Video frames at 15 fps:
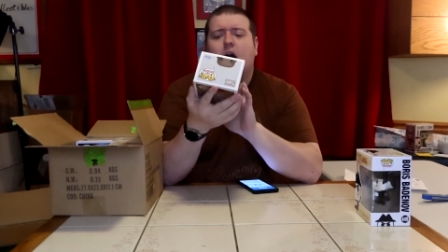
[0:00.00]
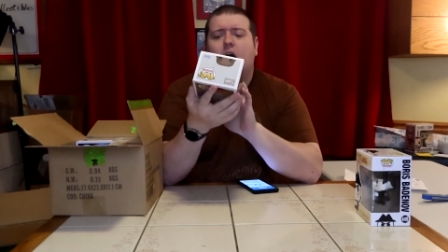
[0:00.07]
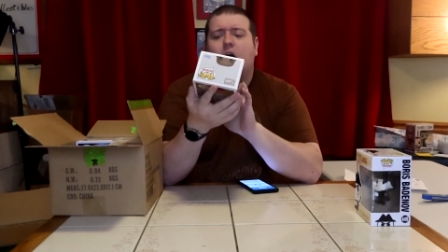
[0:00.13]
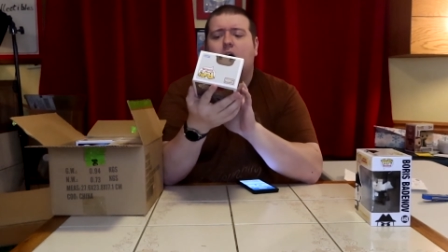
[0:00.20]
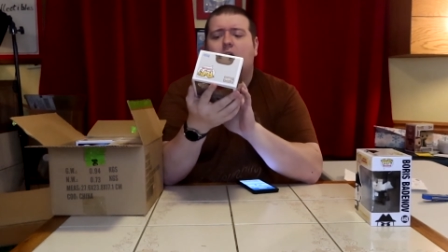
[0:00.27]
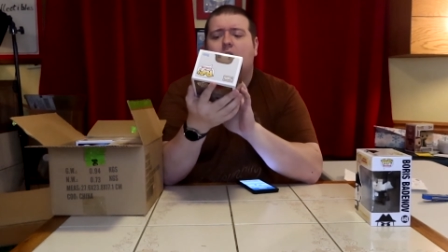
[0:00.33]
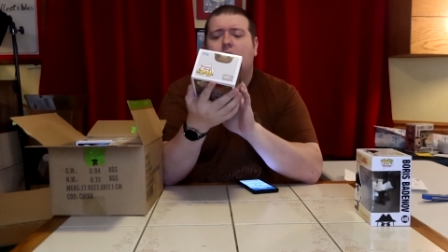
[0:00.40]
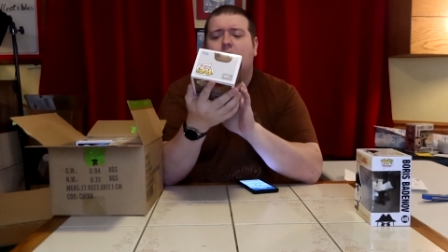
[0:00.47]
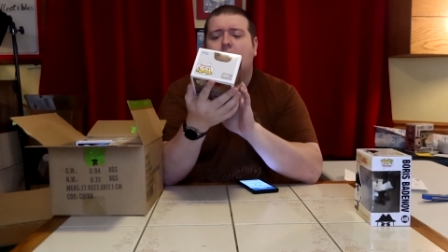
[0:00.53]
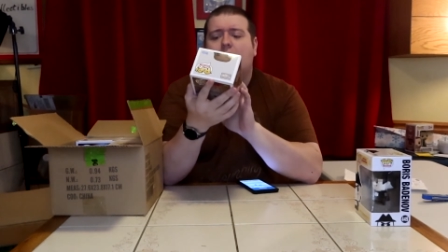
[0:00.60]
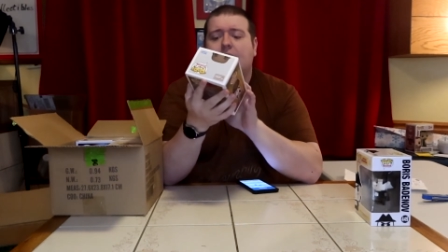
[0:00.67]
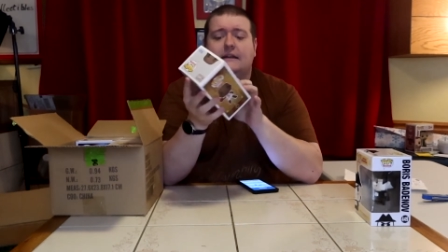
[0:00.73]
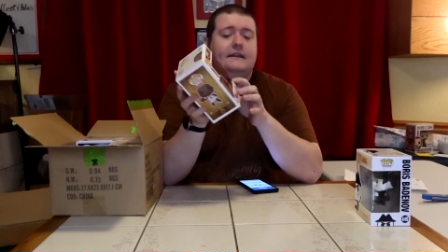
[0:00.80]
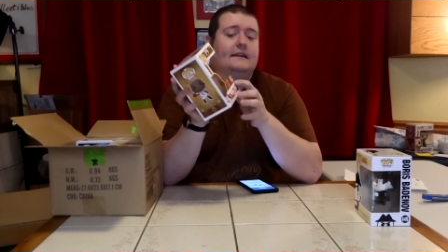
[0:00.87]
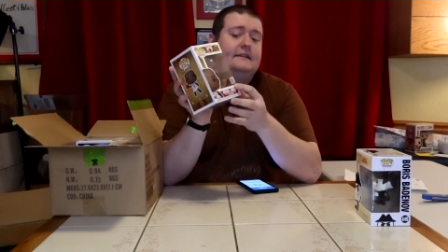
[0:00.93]
Uh,
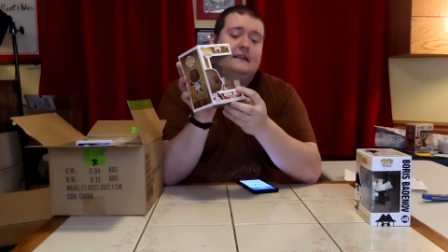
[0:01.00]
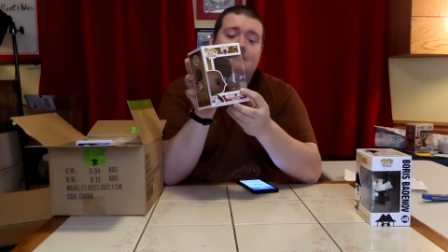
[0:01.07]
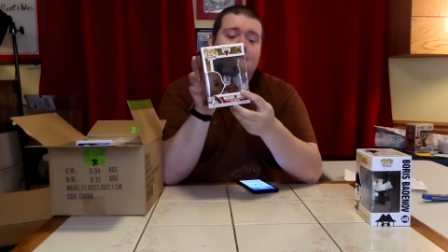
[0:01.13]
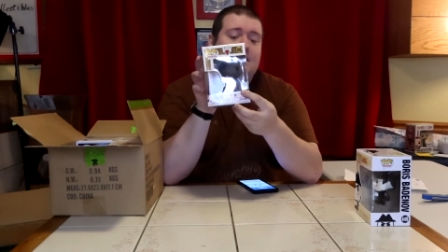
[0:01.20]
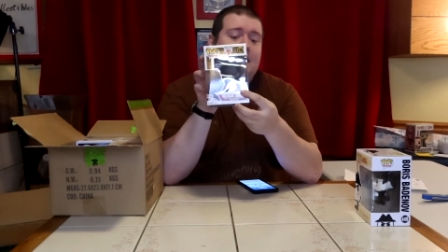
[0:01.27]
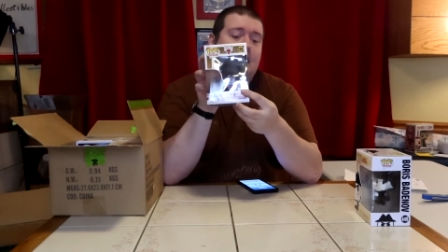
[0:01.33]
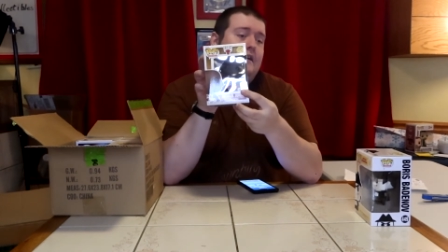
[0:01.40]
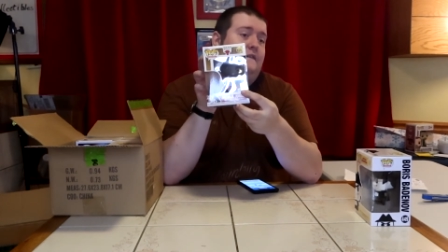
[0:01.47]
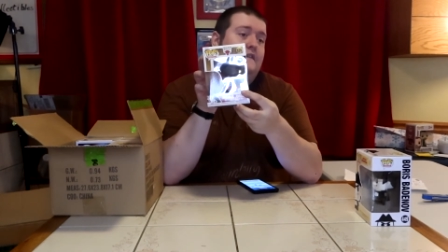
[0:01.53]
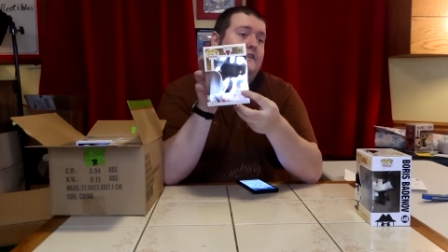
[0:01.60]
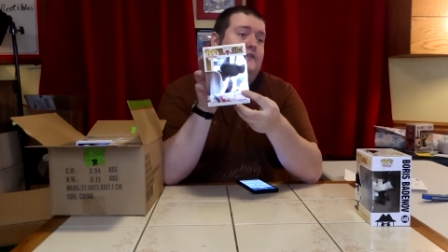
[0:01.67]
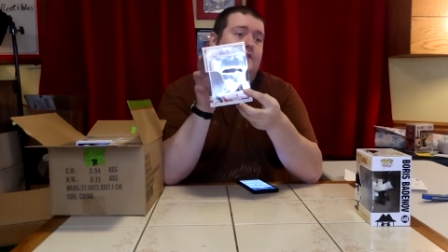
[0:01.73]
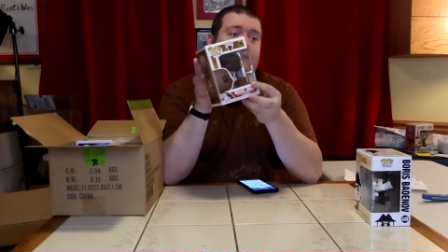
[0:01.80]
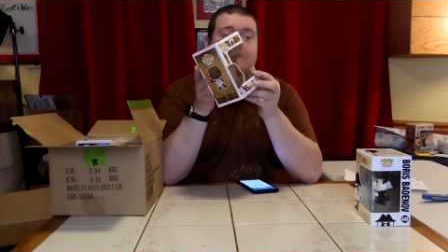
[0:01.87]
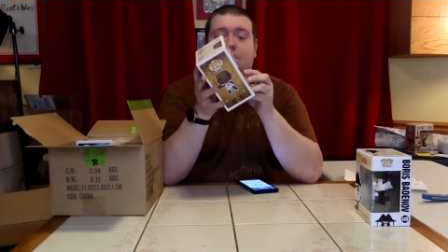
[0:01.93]
and it is NBA
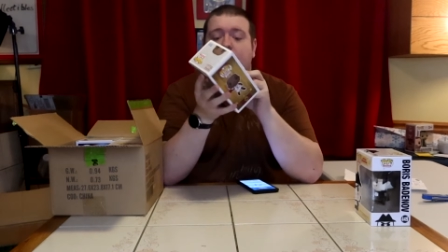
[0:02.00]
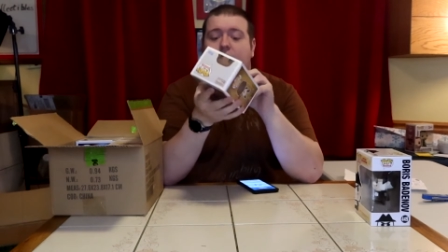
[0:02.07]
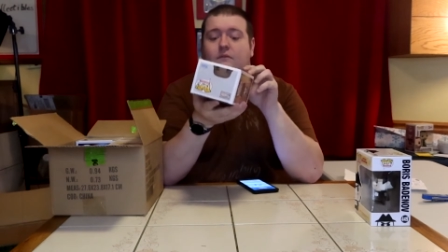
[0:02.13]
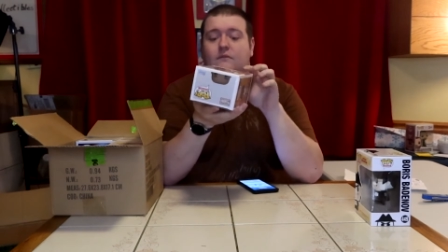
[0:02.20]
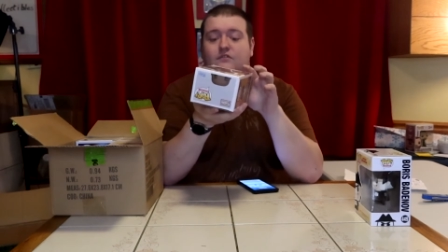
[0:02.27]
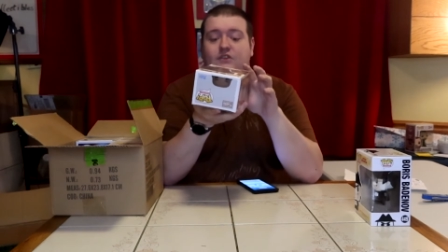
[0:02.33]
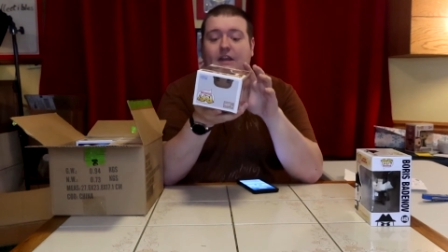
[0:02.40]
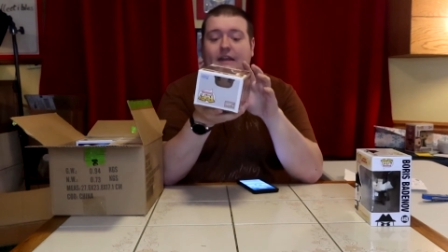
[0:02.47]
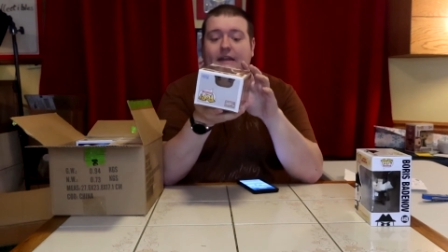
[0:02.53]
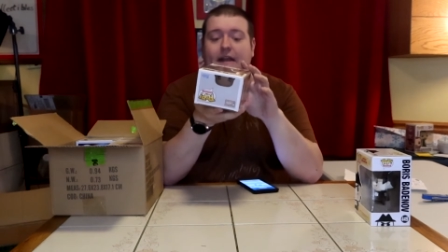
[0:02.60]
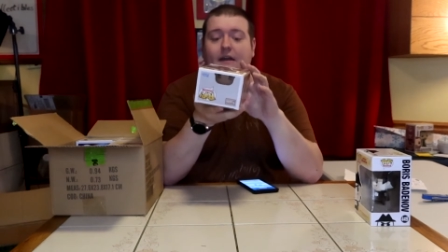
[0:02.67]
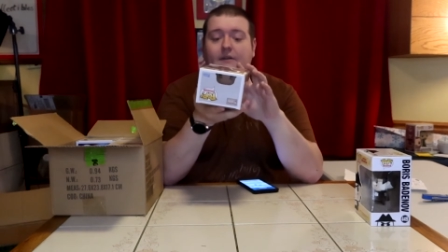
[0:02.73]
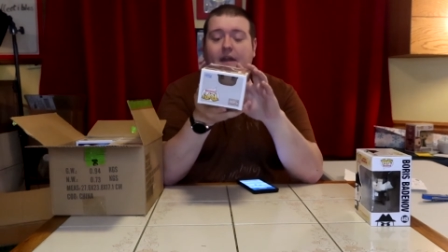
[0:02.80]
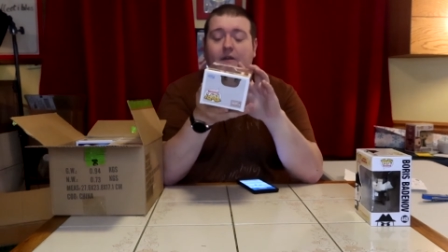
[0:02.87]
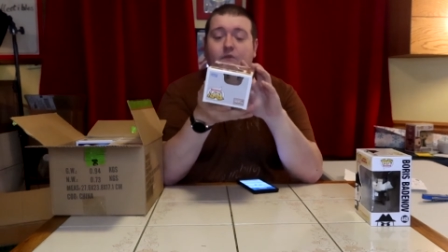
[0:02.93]
official, so we'll check it
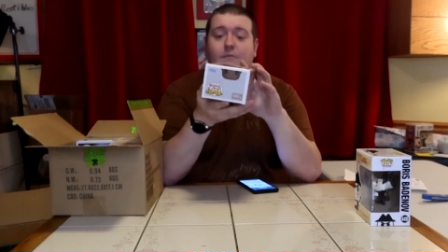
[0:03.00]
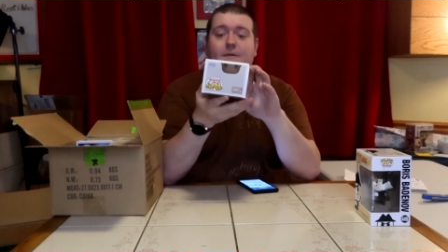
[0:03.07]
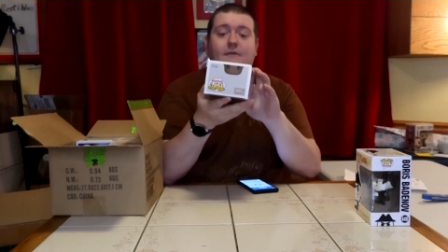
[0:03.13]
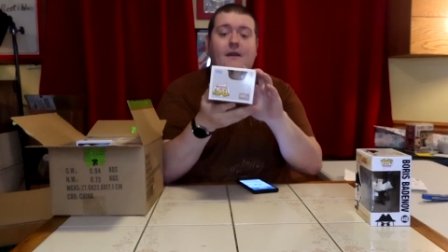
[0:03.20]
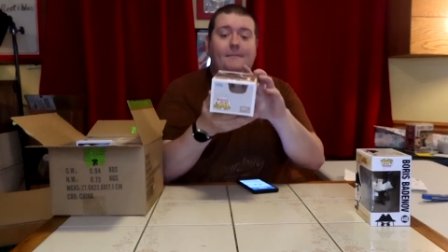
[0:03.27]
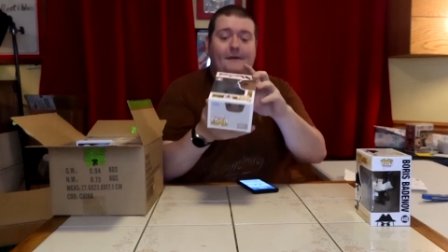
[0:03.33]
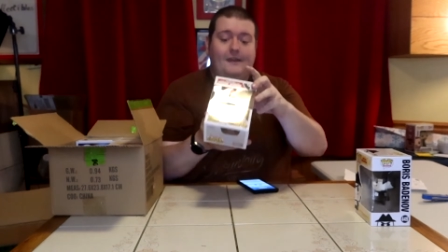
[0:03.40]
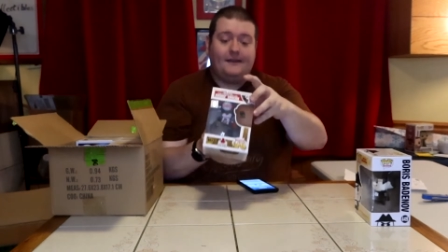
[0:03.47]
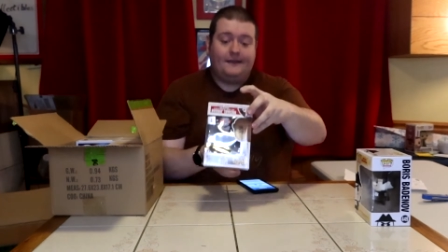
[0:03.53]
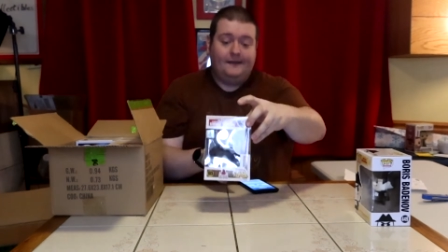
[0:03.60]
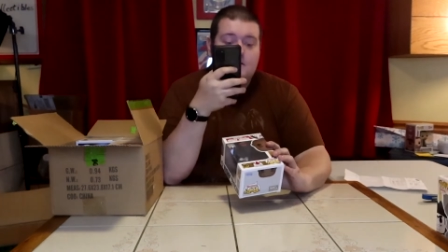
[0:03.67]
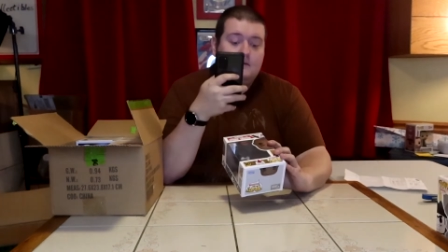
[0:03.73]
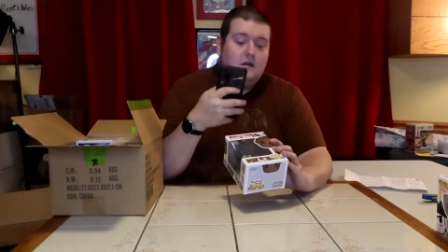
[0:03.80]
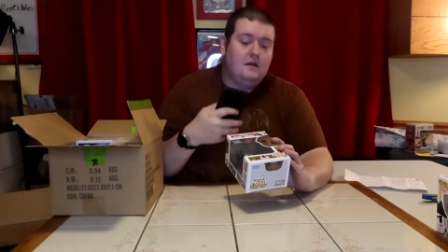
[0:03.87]
out and we'll be right back.